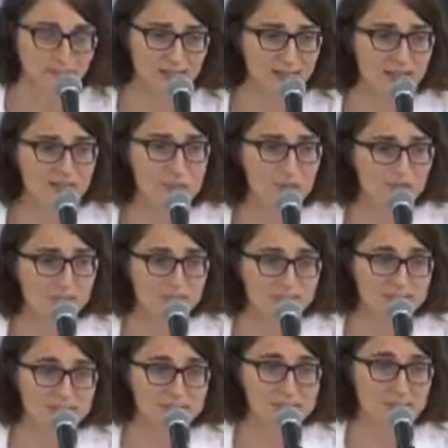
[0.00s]
California
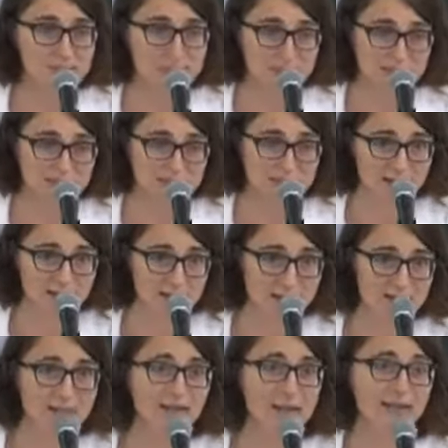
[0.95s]
Women's Agenda,
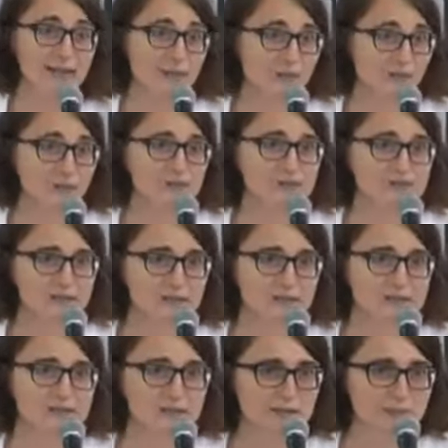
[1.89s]
and you'll
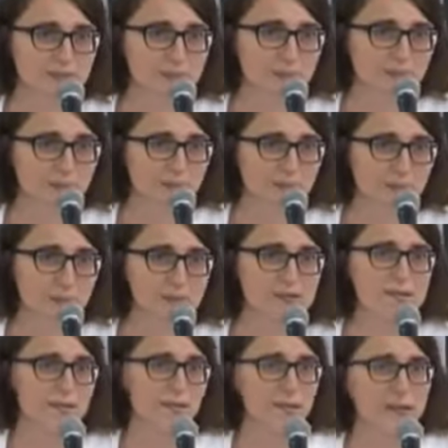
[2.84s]
see several
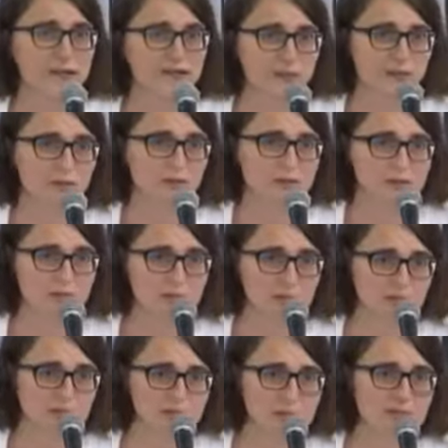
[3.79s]
reports on economic
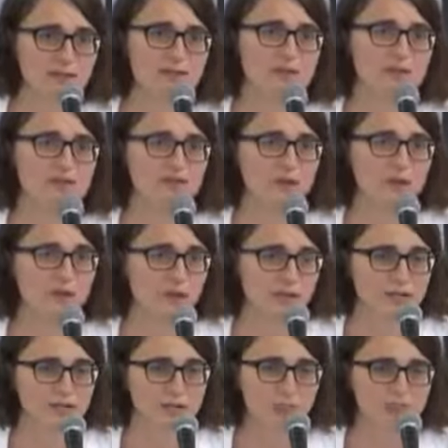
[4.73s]
justice, on
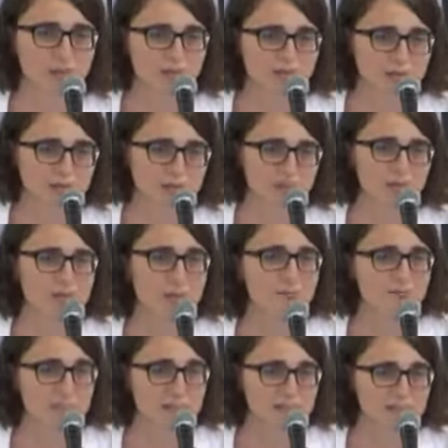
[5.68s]

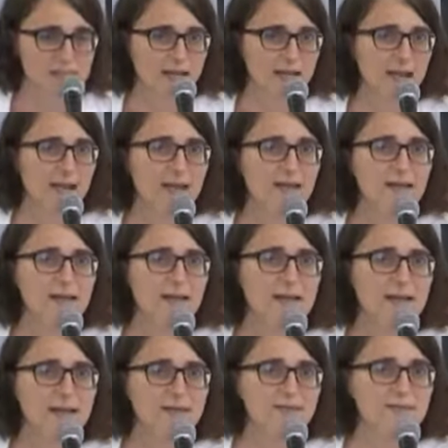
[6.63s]
education, media,
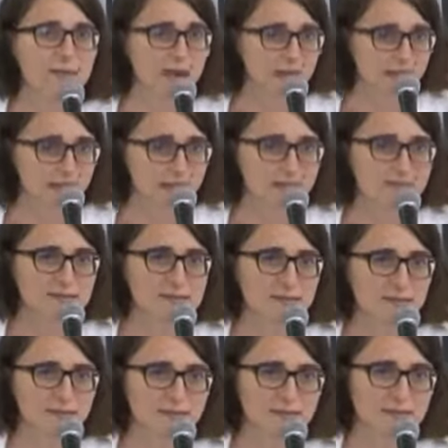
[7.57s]
violence
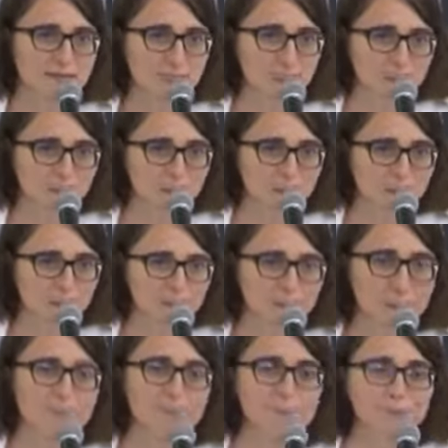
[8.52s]
against
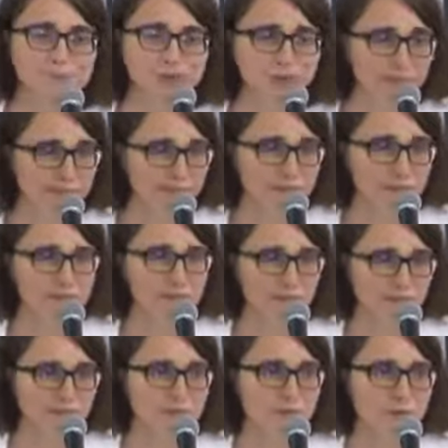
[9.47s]
women. There's
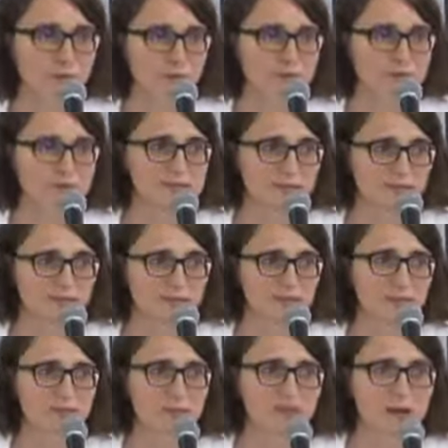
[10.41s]
also
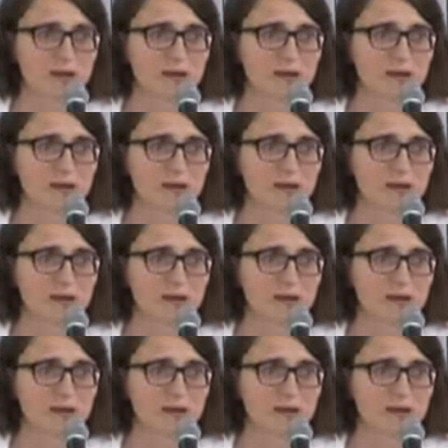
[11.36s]
several